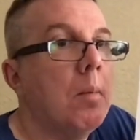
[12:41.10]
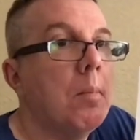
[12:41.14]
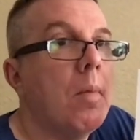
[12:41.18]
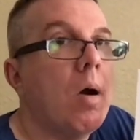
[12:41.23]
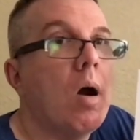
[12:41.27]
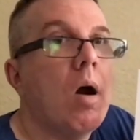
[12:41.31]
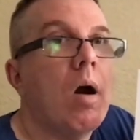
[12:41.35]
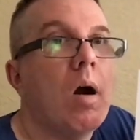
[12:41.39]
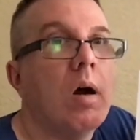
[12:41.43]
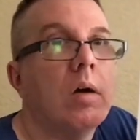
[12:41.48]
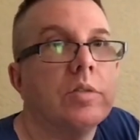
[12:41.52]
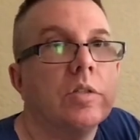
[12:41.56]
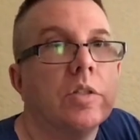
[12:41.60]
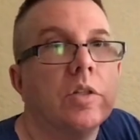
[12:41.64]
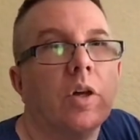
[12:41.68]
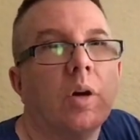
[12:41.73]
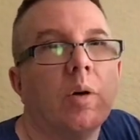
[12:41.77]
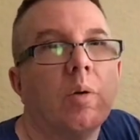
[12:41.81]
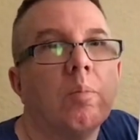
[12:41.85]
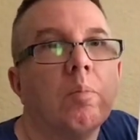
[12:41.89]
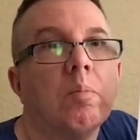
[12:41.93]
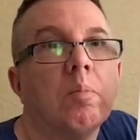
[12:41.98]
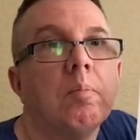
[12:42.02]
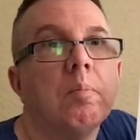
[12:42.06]

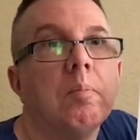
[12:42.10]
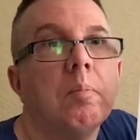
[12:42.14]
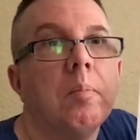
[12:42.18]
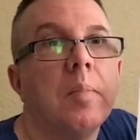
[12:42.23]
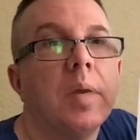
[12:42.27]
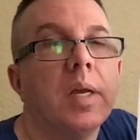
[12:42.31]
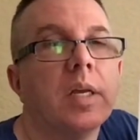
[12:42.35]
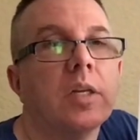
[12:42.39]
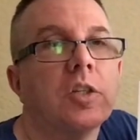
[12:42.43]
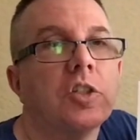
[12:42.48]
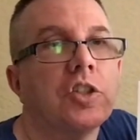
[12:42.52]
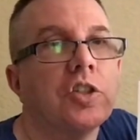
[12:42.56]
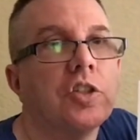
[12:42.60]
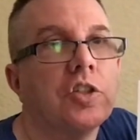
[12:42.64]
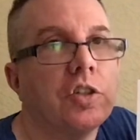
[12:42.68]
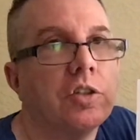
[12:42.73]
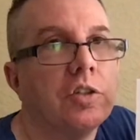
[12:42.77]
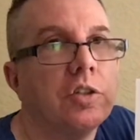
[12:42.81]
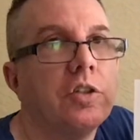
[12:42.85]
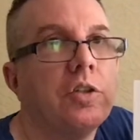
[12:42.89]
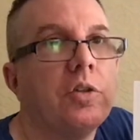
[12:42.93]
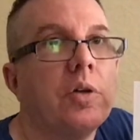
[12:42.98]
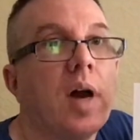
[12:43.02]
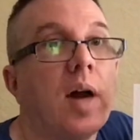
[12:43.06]
Also, make sure
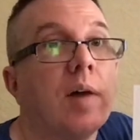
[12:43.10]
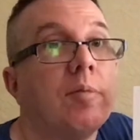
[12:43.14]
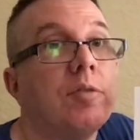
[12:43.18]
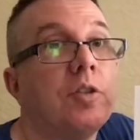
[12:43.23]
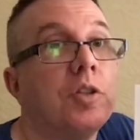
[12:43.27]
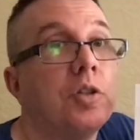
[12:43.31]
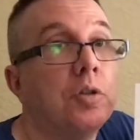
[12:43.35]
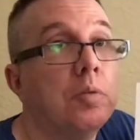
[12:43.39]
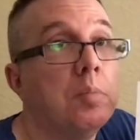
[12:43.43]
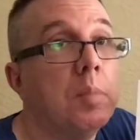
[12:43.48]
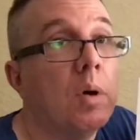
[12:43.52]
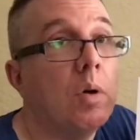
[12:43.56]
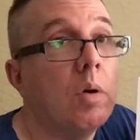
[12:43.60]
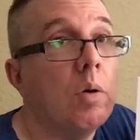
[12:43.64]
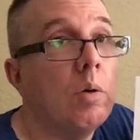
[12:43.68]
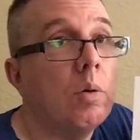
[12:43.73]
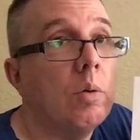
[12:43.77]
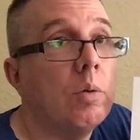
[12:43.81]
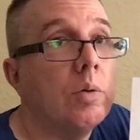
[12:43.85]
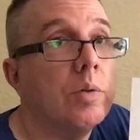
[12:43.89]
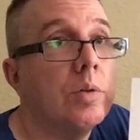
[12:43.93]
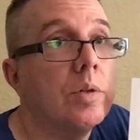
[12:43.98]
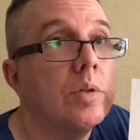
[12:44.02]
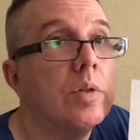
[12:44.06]
you have 2
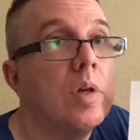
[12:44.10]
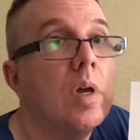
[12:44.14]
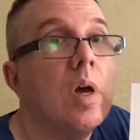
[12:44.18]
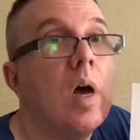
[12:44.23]
bowls.